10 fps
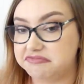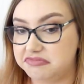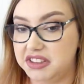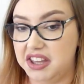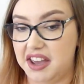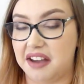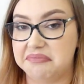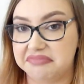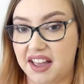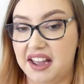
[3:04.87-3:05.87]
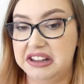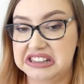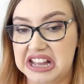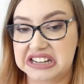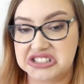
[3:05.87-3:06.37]
yeah, I'd
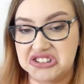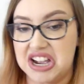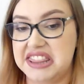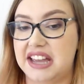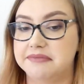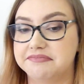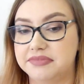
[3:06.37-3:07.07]
like to try that.